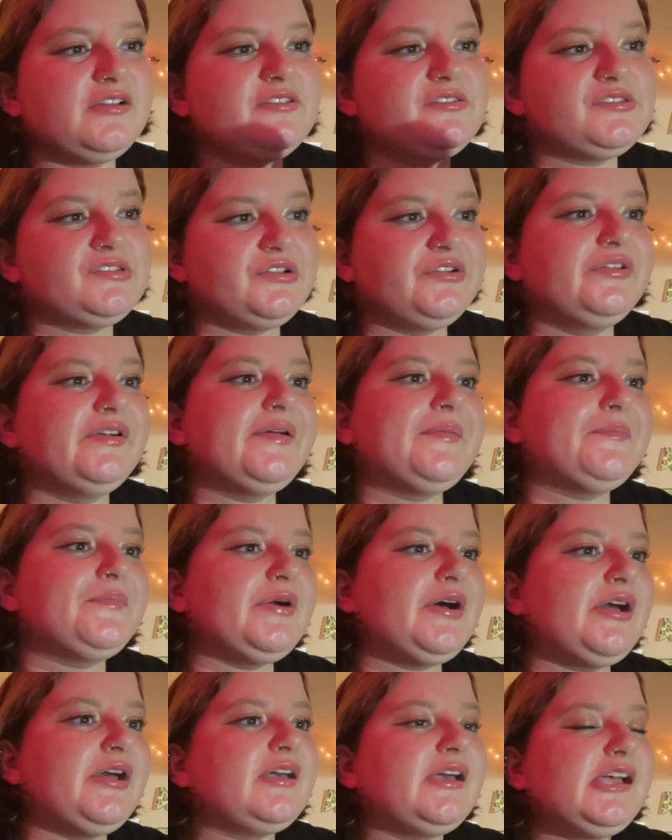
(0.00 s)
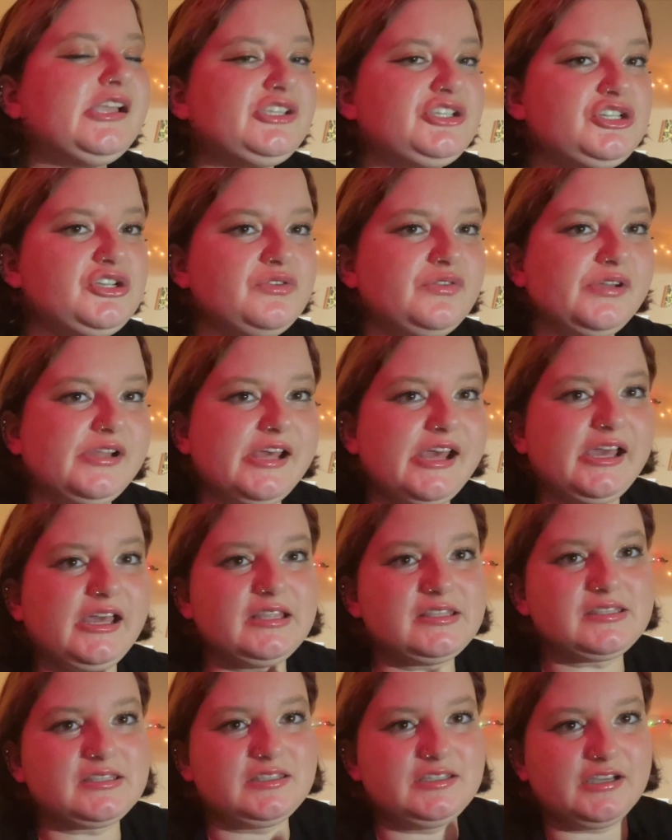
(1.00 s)
is doing, but it's unique,
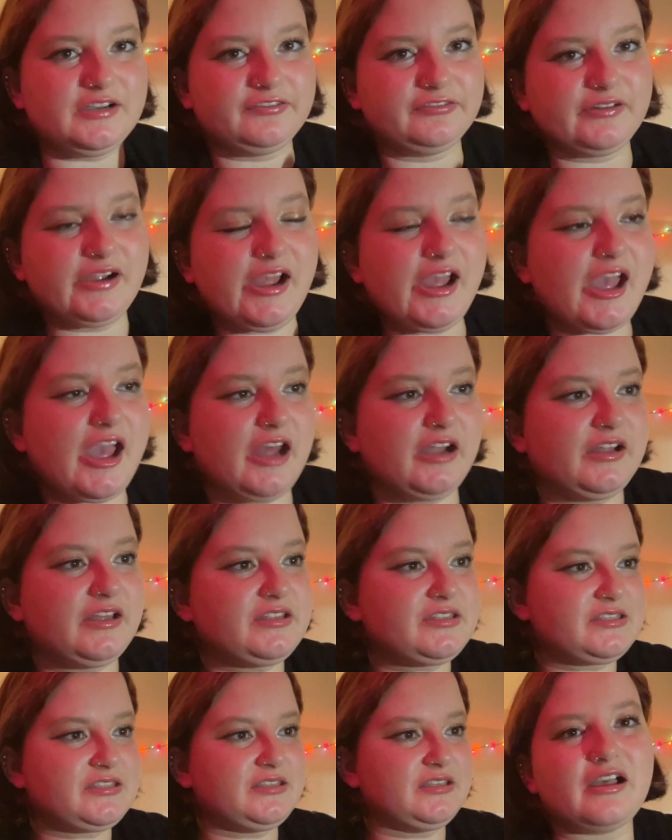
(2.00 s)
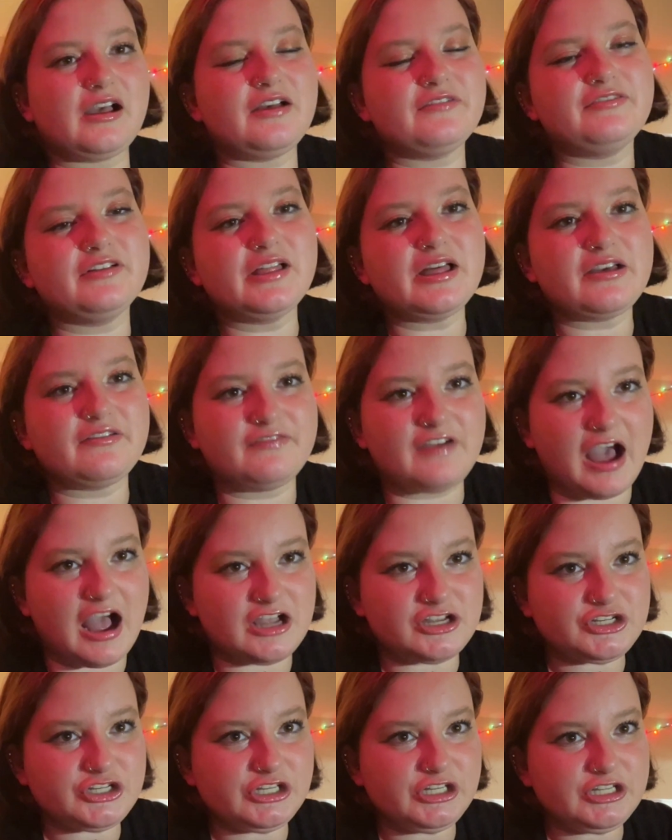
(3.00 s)
it's different, and it's, I feel like
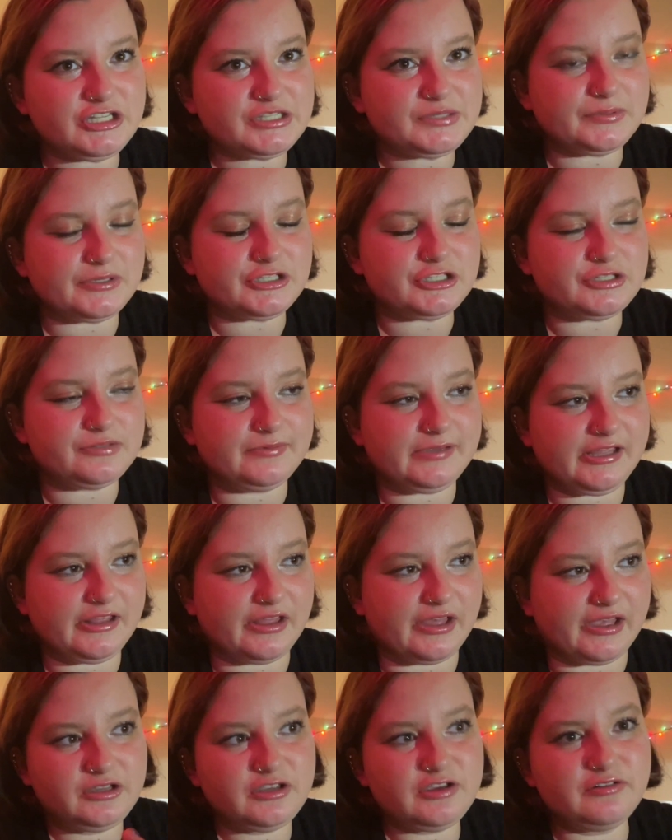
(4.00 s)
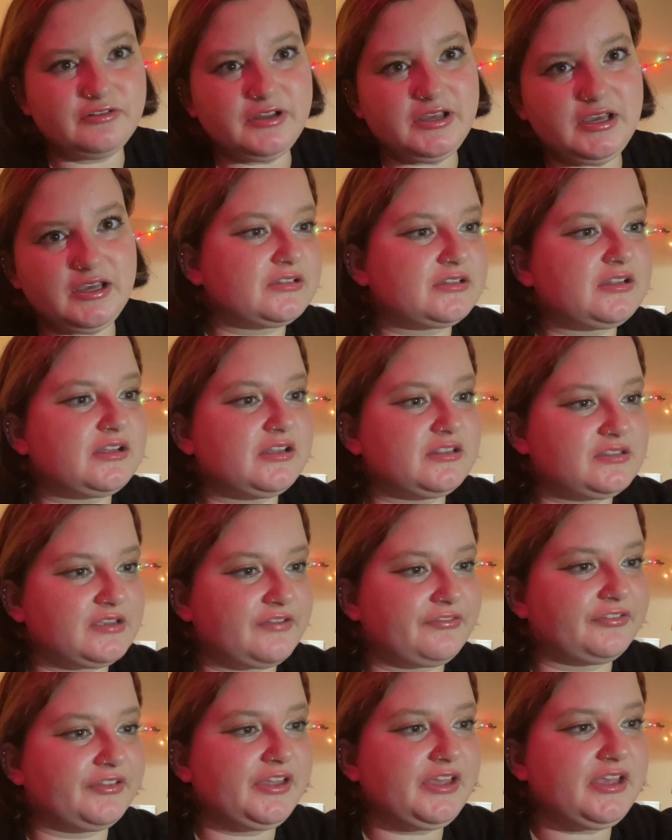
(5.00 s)
fashion is supposed to be like unique. It
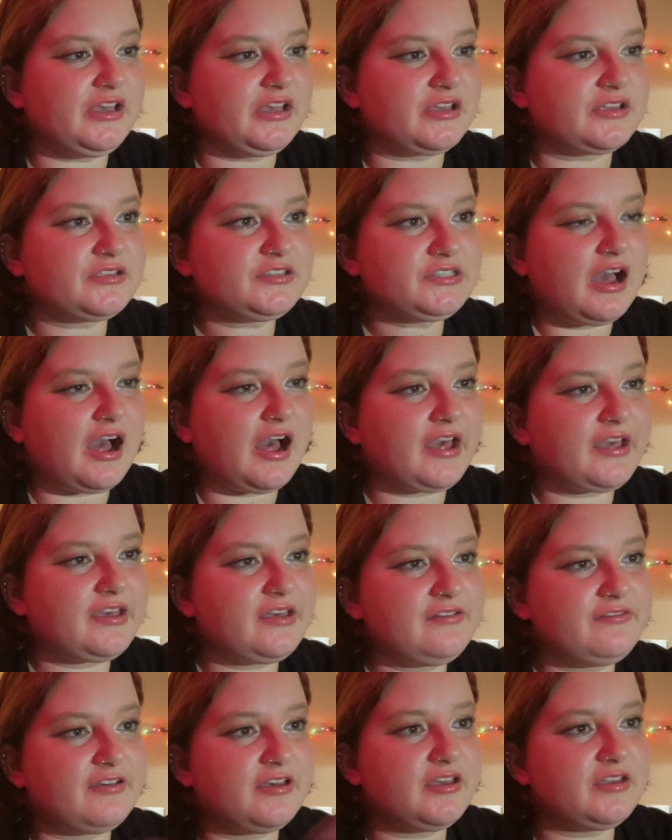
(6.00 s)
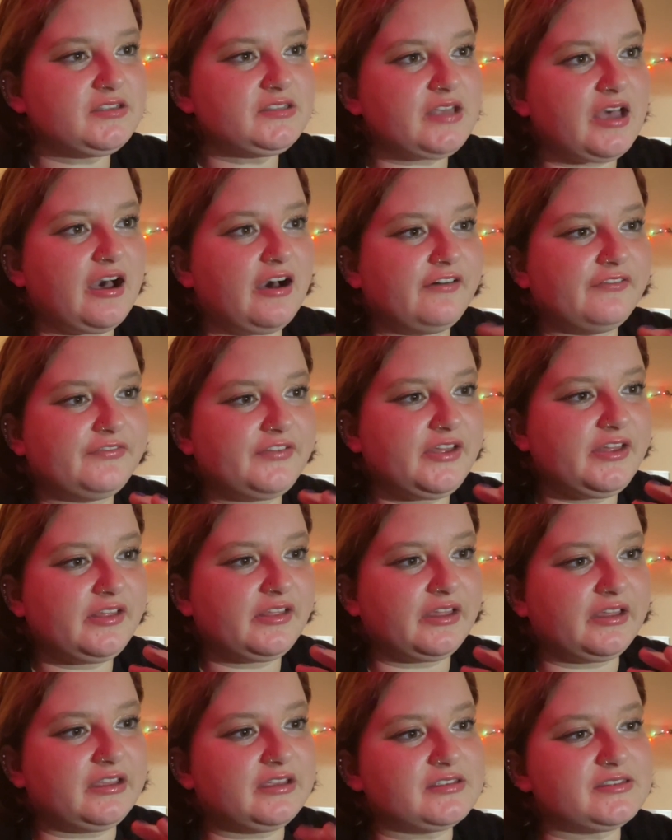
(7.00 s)
definitely is. I give his outfit
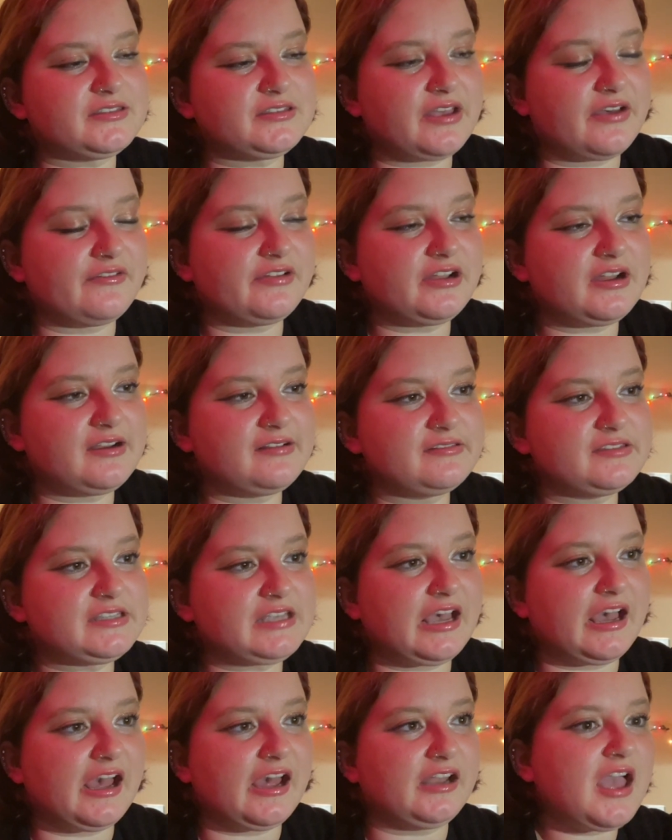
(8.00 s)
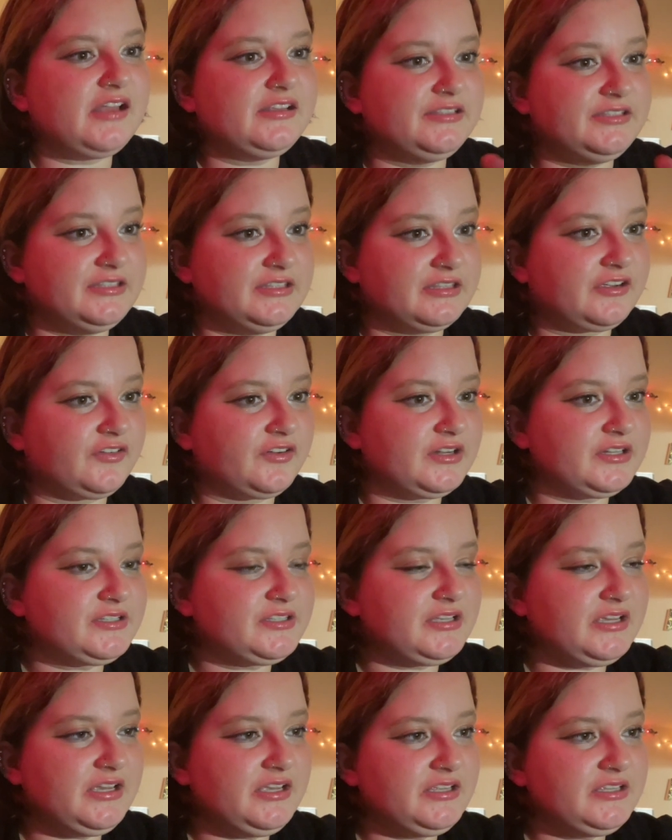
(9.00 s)
like a 7 out of 10. And
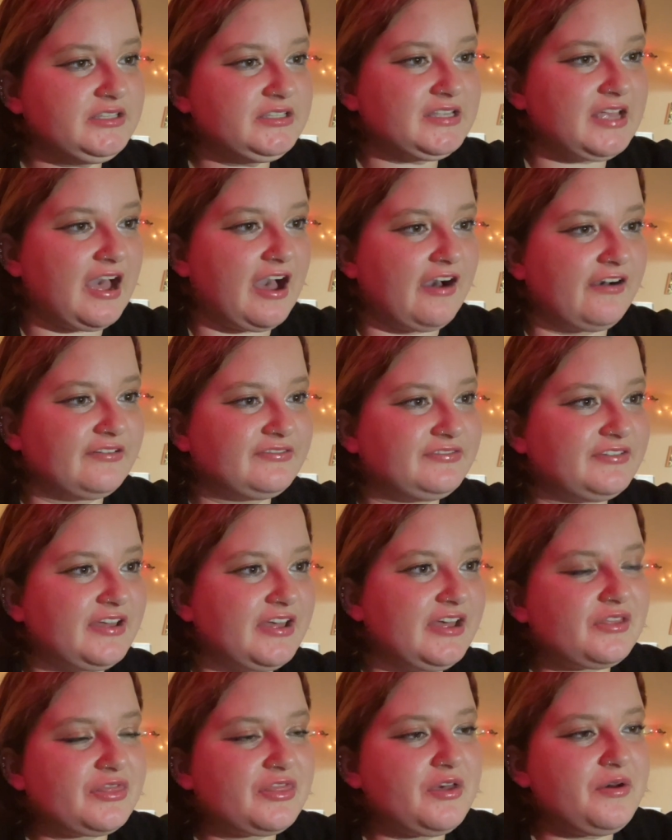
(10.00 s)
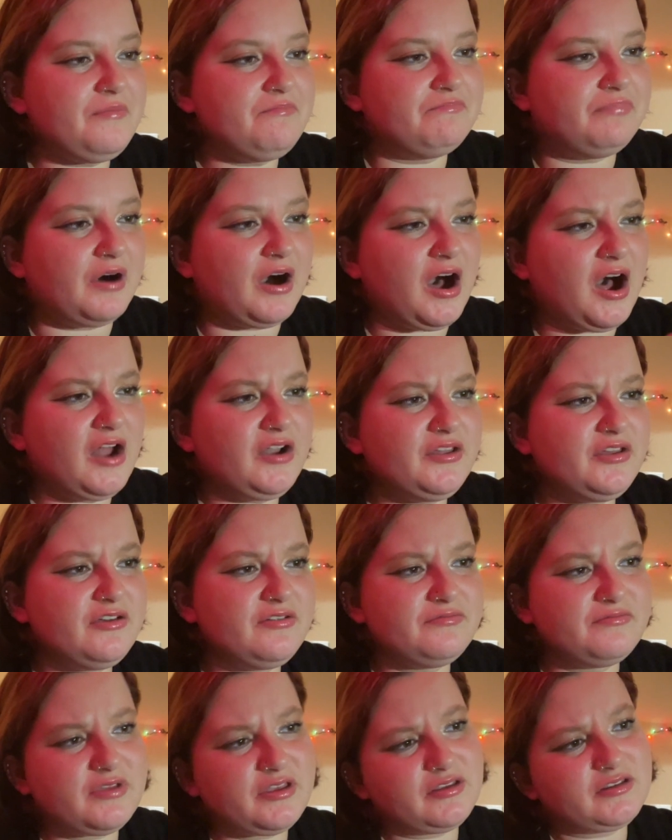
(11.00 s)
Chrissy's outfit, the bottom
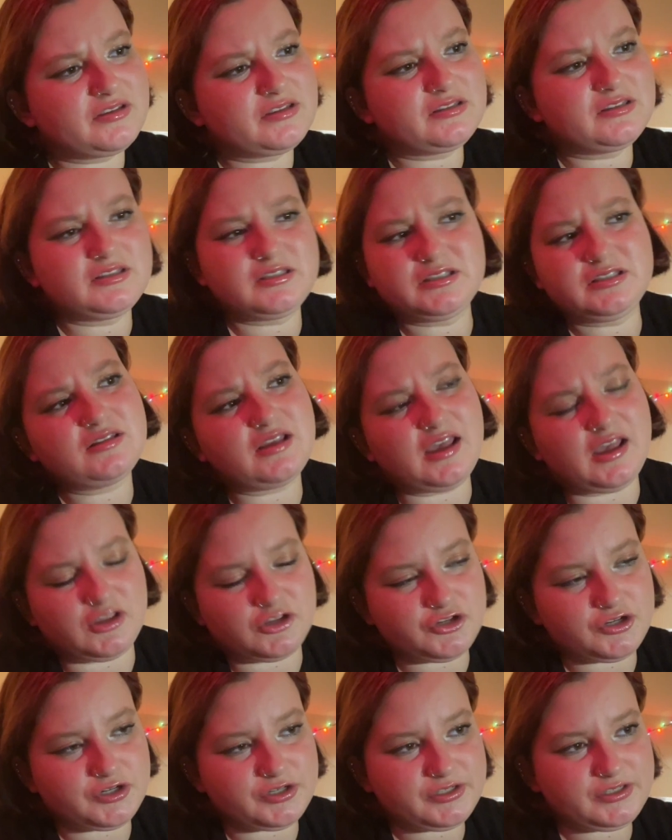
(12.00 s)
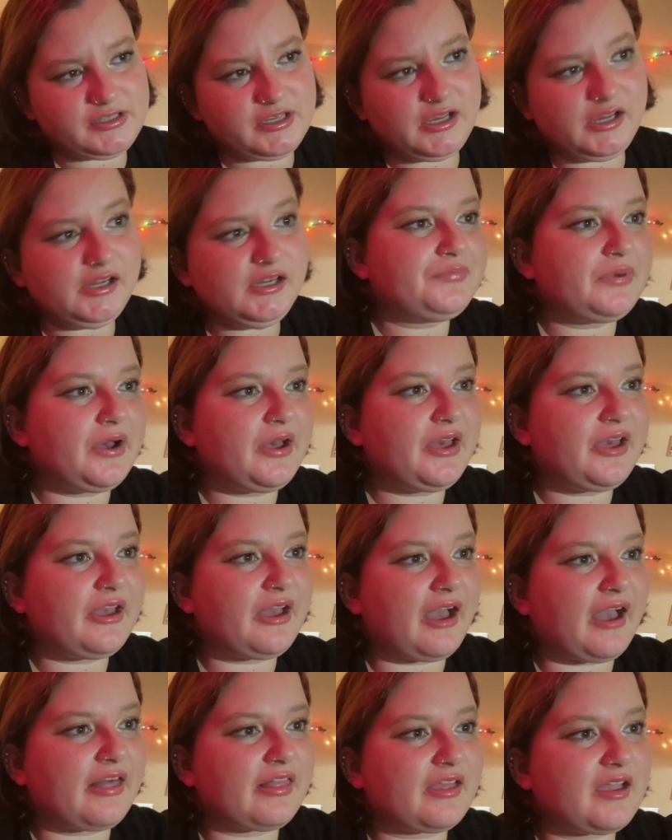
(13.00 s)
is interesting.
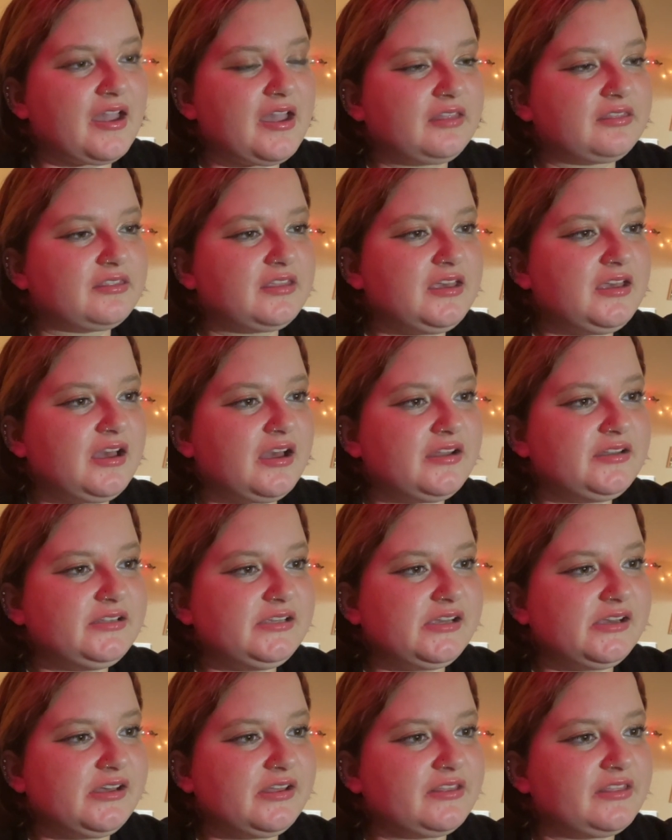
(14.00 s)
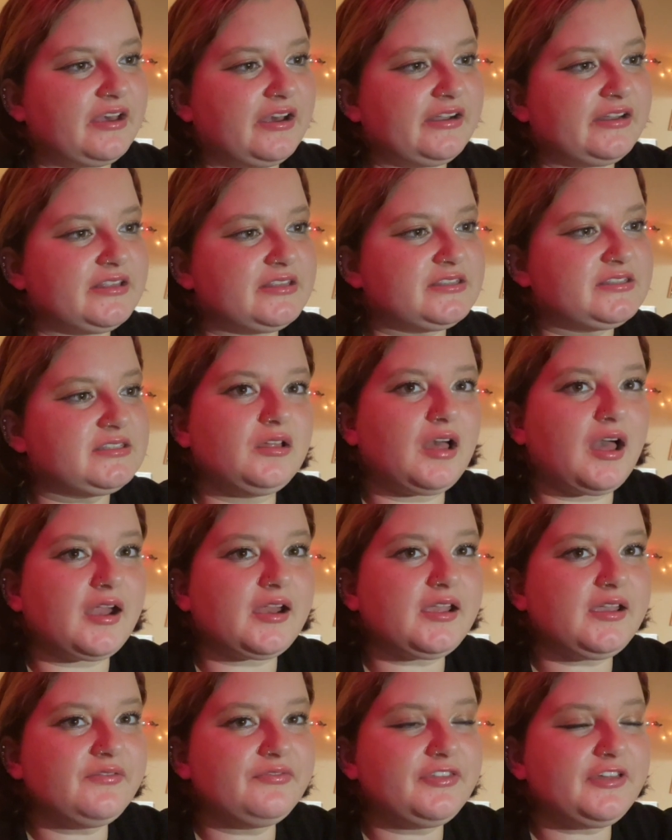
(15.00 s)
But I like the idea that it's, I
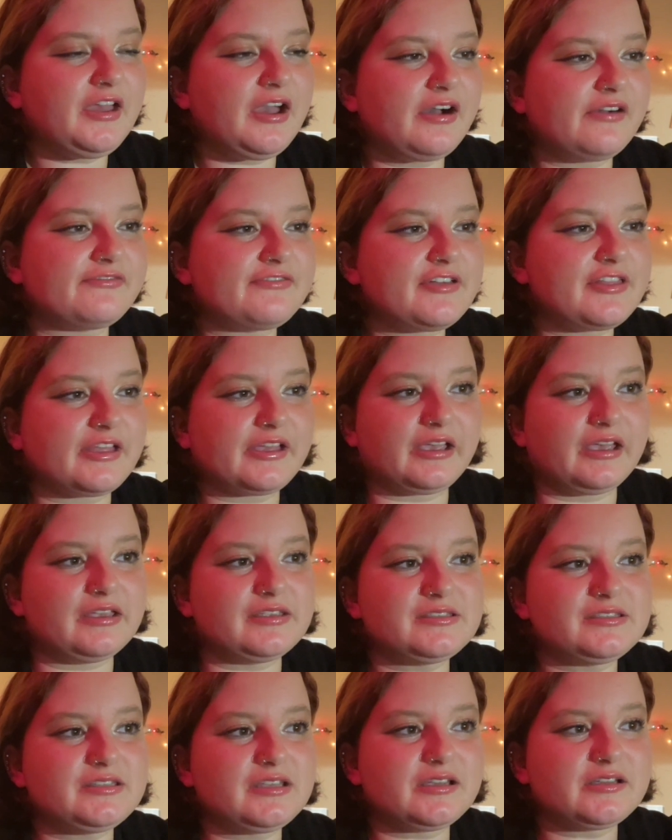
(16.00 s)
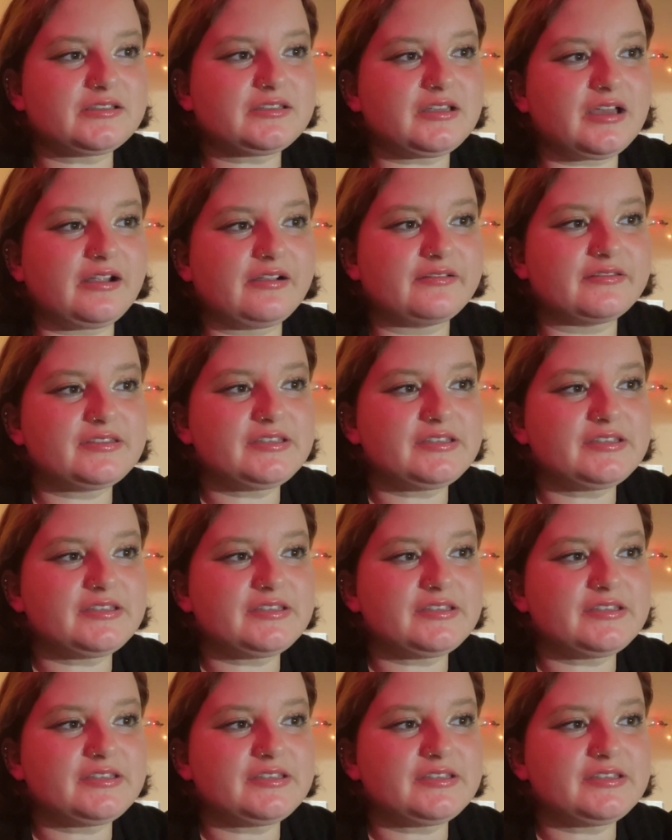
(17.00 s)
give the outfit like a 6 out of